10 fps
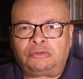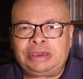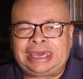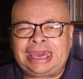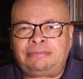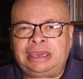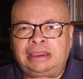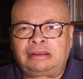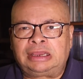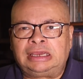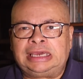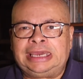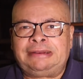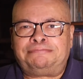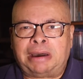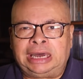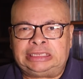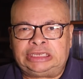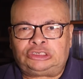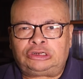We came here in
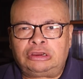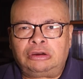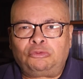bondage.